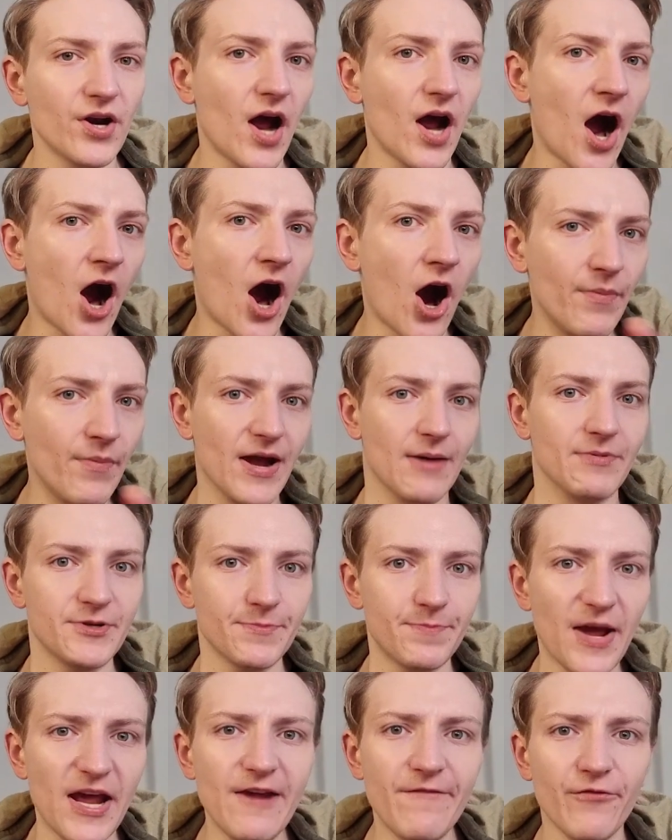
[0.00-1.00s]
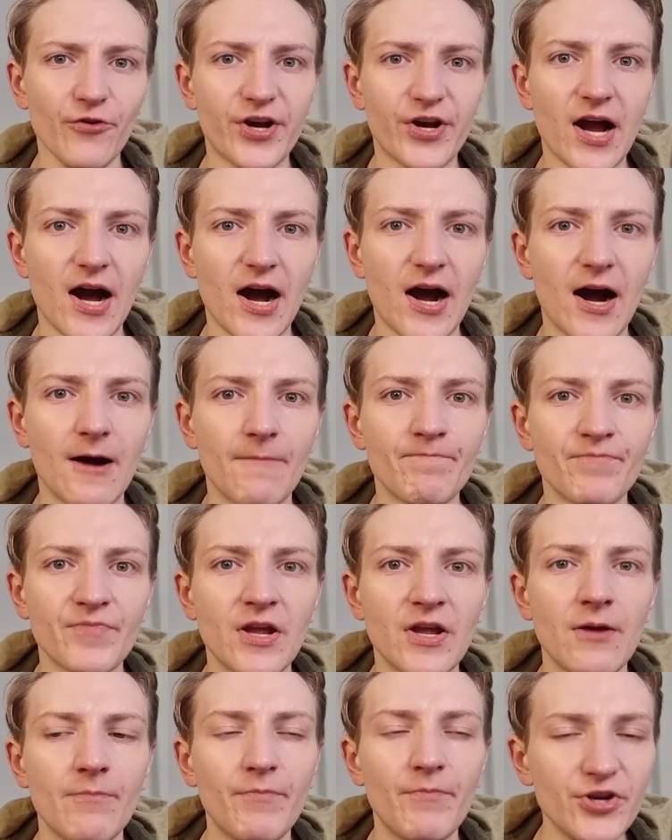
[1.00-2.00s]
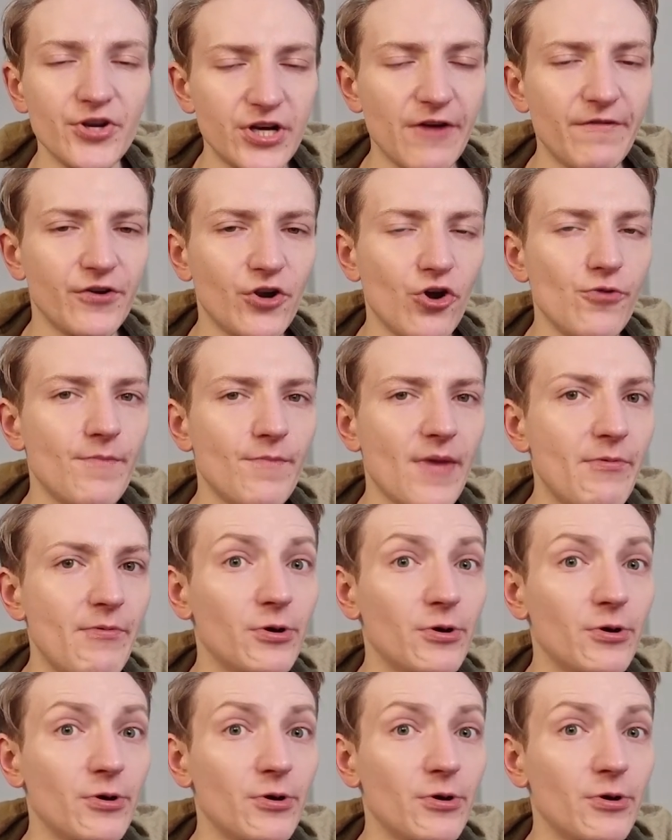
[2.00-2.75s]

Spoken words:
I'll be able to pay for a car, but you never know, maybe one of